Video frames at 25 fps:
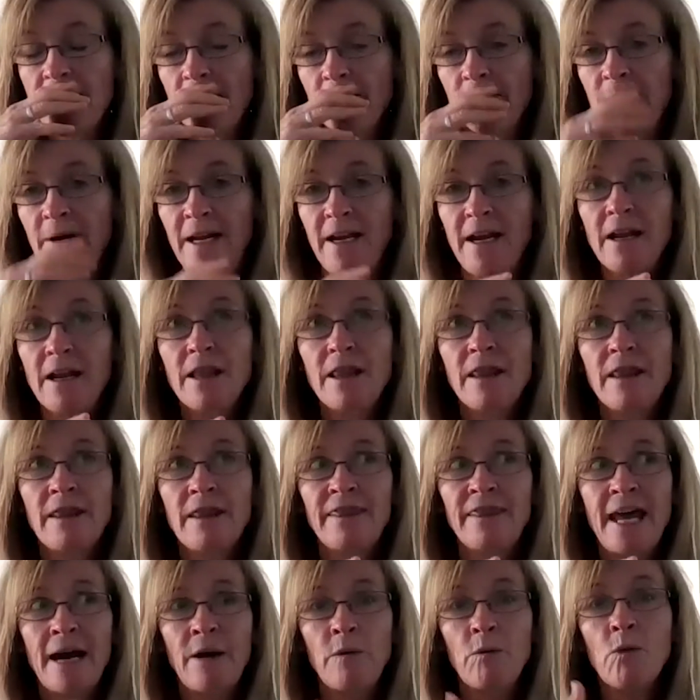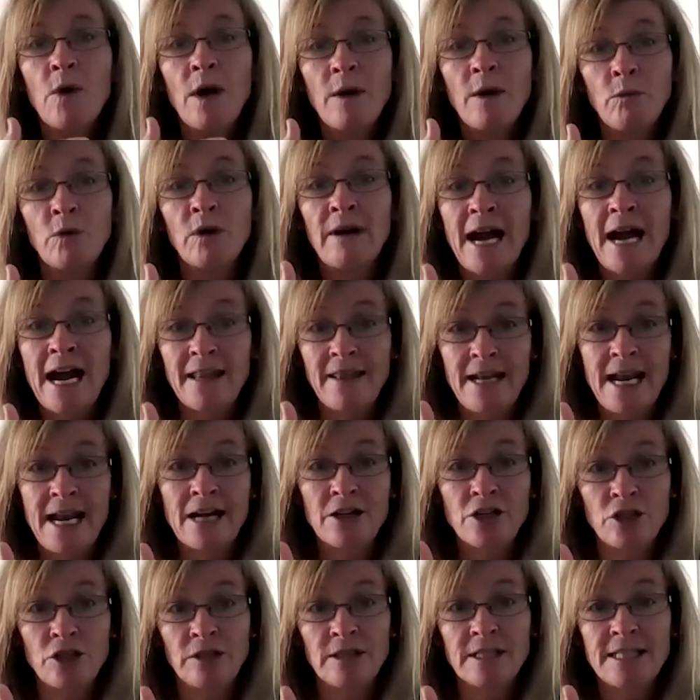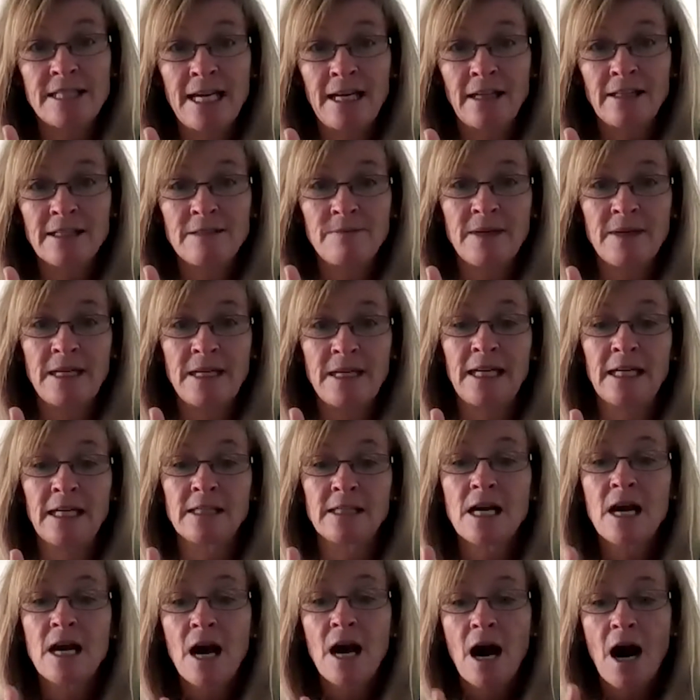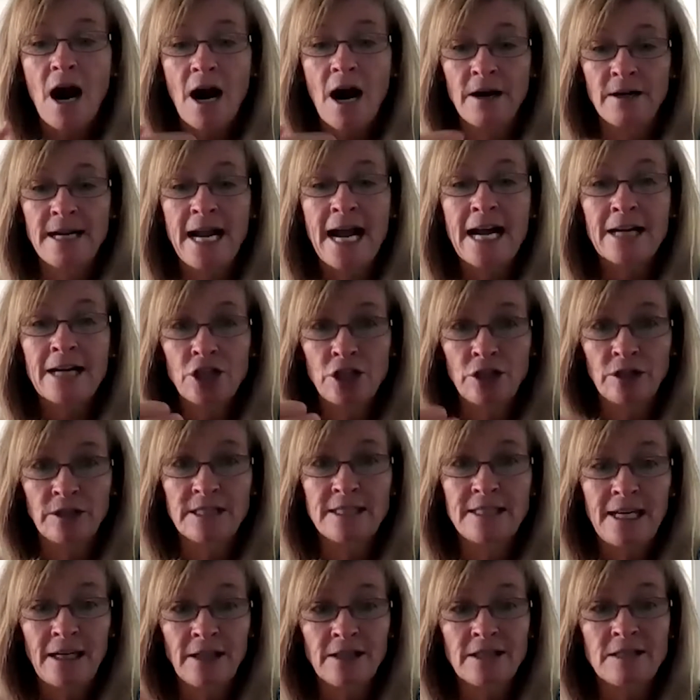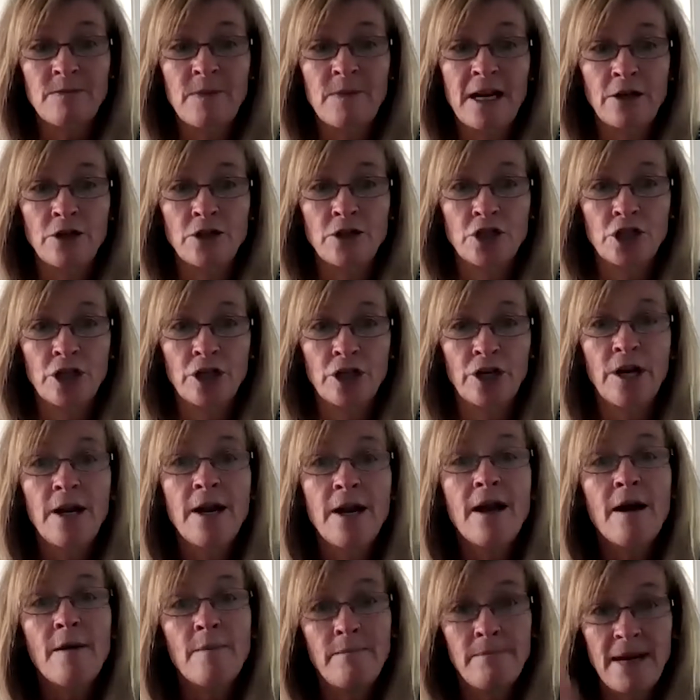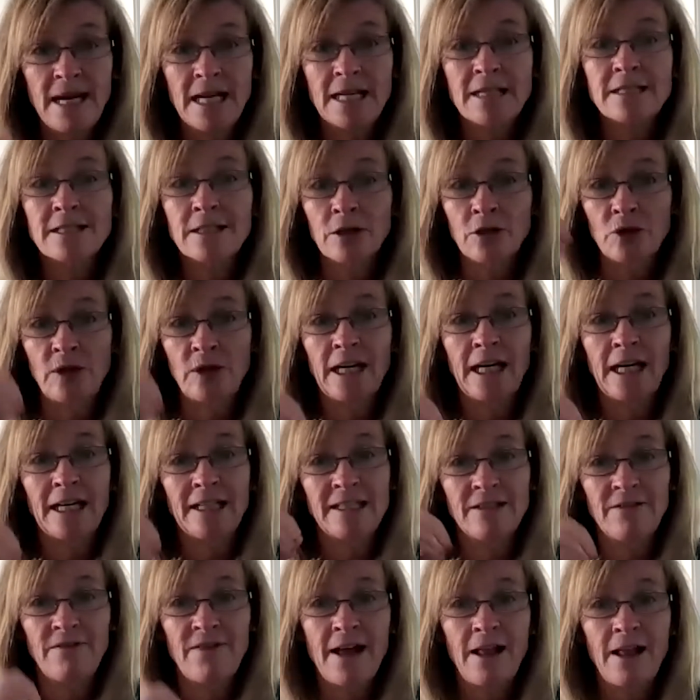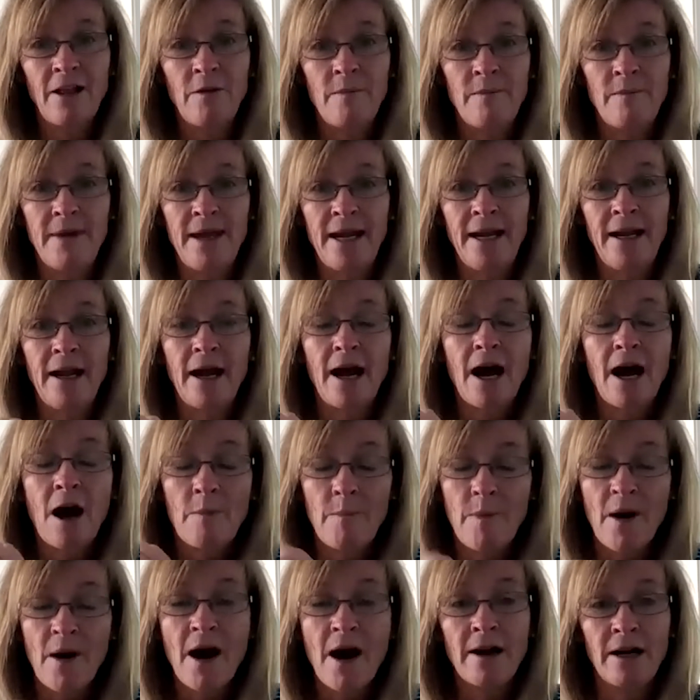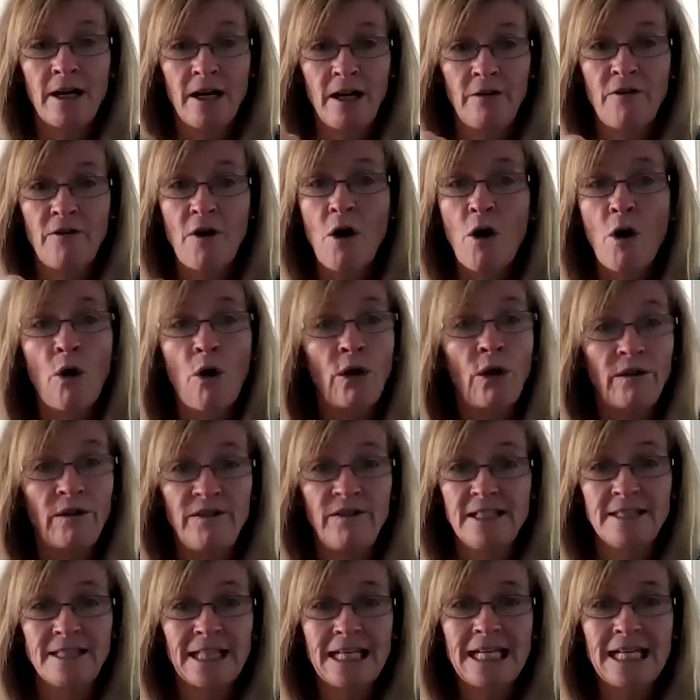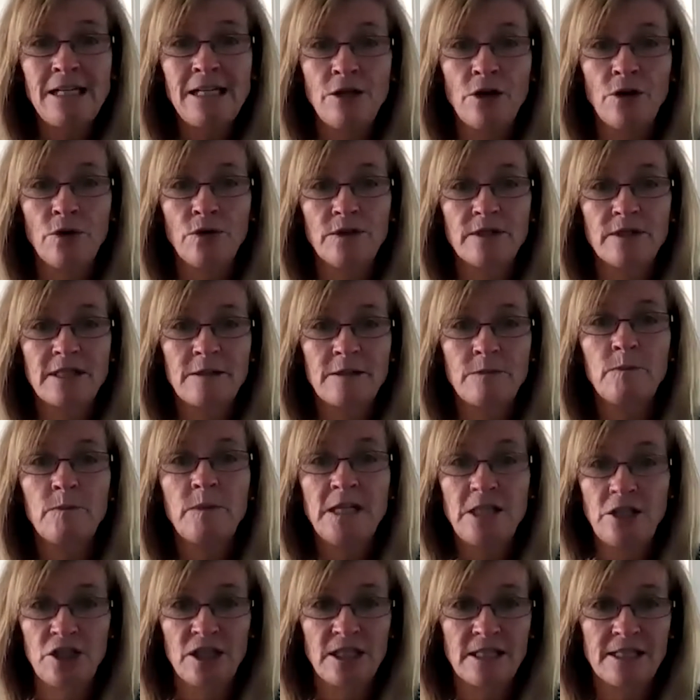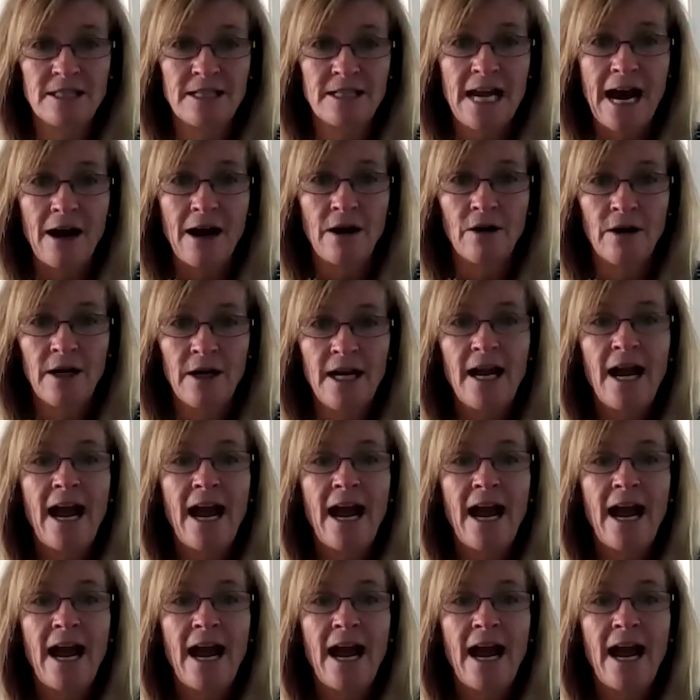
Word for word: but that when we're at national sales meetings, our national sales manager makes learning and development a part of all of his keynote speeches now.